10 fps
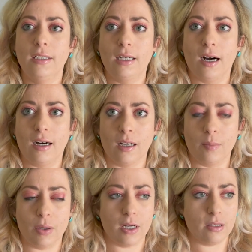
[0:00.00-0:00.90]
Um,
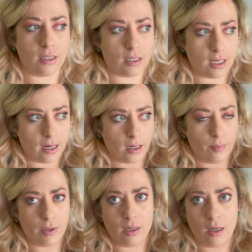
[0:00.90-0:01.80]
because it's set
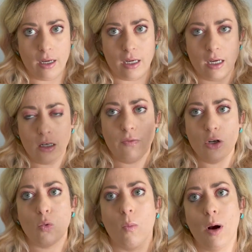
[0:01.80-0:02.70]
up in like
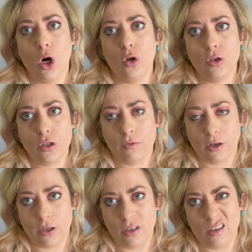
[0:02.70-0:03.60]
individual posts
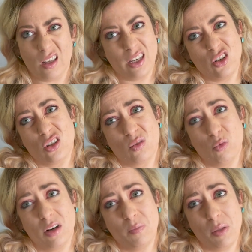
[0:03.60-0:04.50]
versus like just
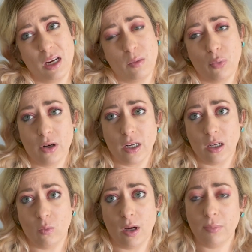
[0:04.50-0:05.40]
one big pretty
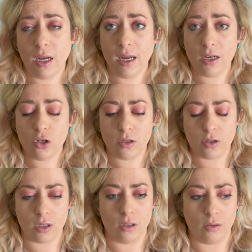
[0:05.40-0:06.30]
web page.
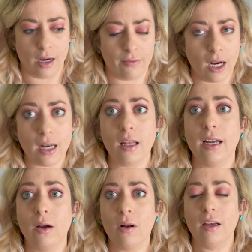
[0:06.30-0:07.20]
So I've got it like,
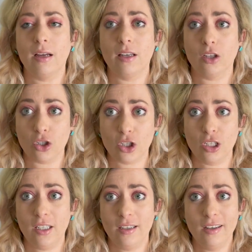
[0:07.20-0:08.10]
a, it looks
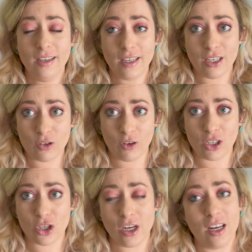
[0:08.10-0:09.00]
good, it's
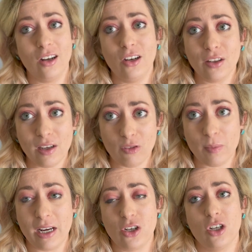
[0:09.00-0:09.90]
functioning, all the
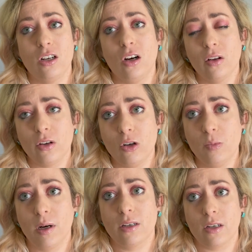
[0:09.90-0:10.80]
information, all the
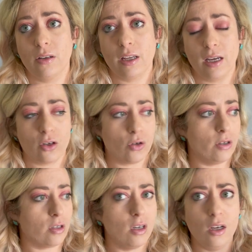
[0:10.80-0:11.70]
coupons, all the
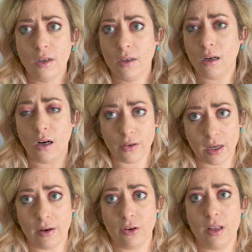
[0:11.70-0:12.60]
extras, all the
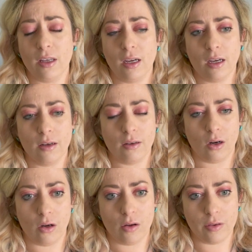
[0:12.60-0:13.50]
everything,
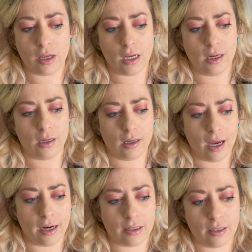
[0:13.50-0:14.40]
all the uh,
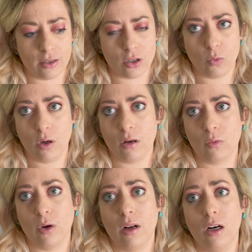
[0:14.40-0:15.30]
access to
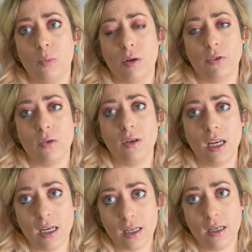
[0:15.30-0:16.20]
one-on-one help if you
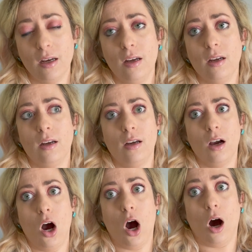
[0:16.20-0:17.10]
need it.
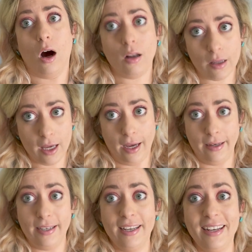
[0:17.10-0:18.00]
All of that
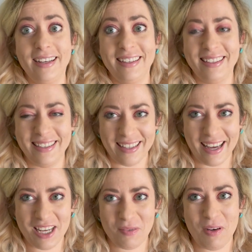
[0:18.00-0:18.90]

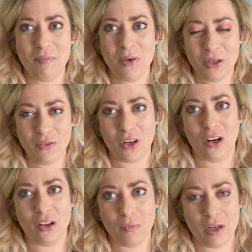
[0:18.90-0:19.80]
has been moved.
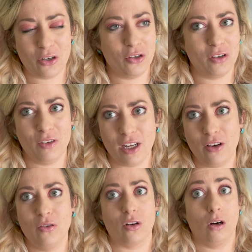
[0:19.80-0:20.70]
All the pictures and
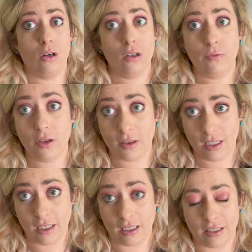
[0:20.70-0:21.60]
videos, all of the
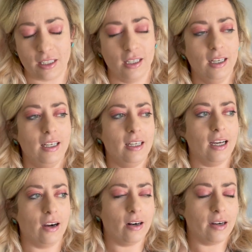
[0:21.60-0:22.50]
things
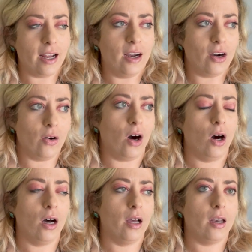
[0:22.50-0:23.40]
are now
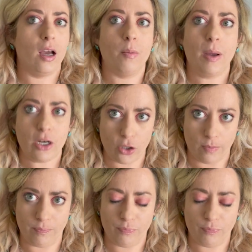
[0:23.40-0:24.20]
on Patreon.